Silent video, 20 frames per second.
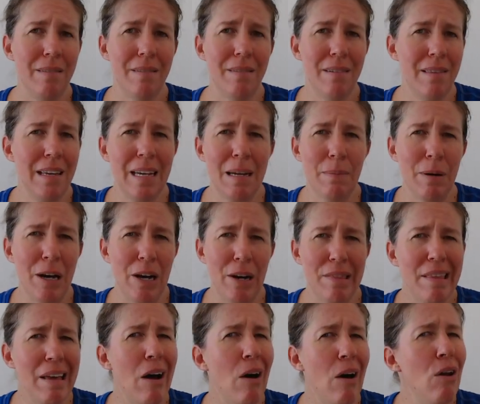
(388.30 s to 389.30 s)
think about
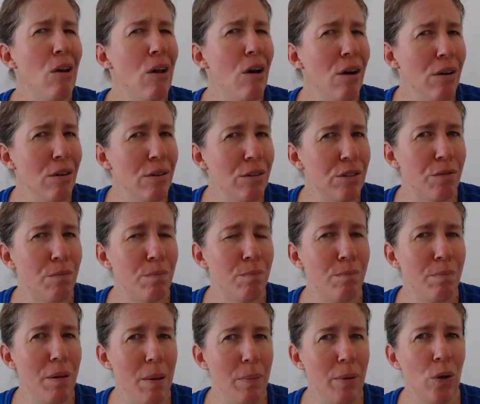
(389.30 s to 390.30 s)
it, there are loads
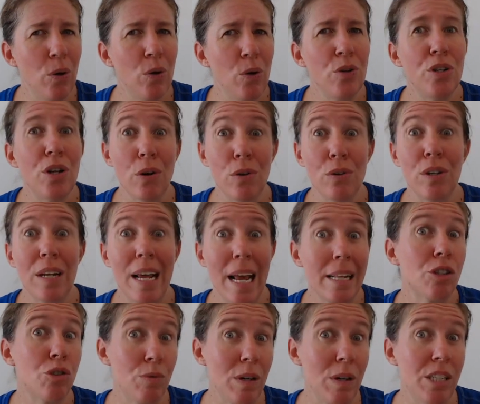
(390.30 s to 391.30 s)
of people who don't
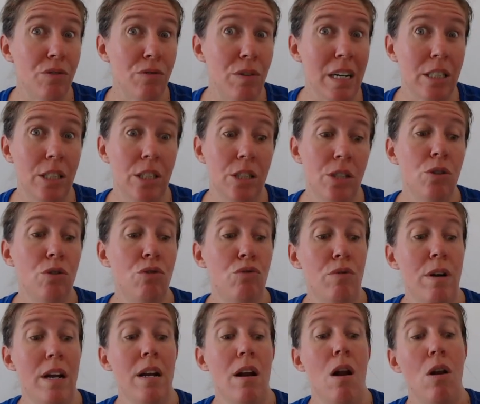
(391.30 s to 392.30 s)
get stress fractures who
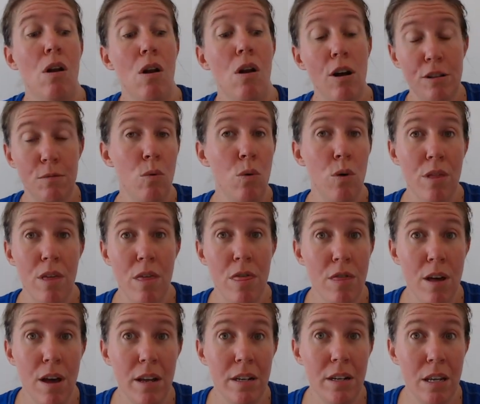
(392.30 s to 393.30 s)
train a lot more than
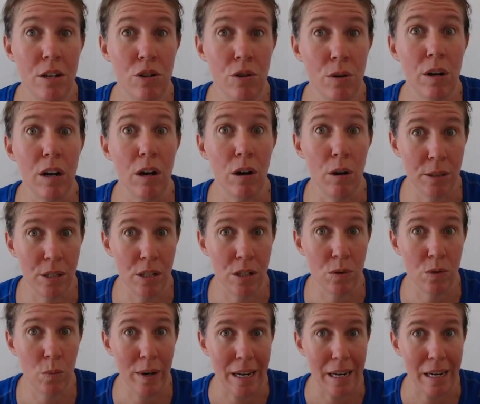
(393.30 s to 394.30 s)
32 kilometers
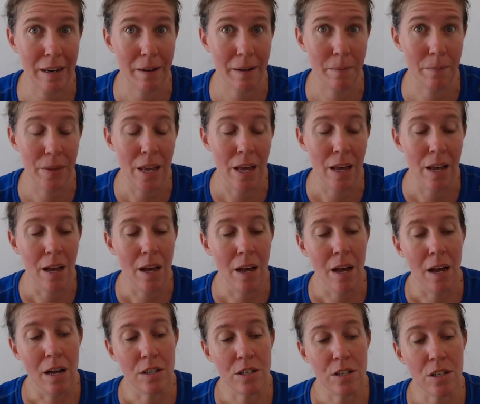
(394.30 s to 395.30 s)
a week.
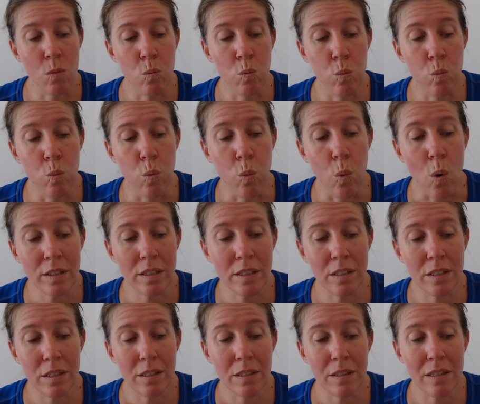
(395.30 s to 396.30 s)
So
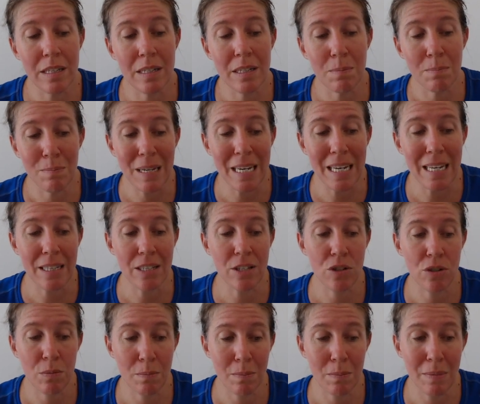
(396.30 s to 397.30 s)
what this means
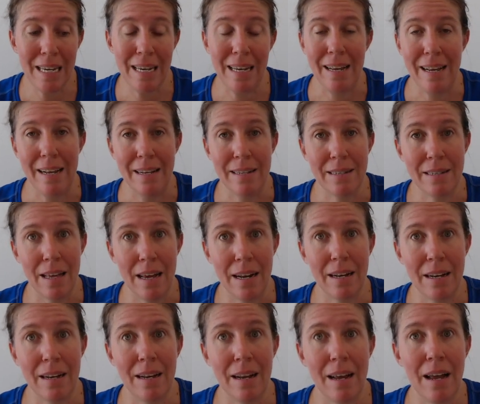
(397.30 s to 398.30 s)
to me is that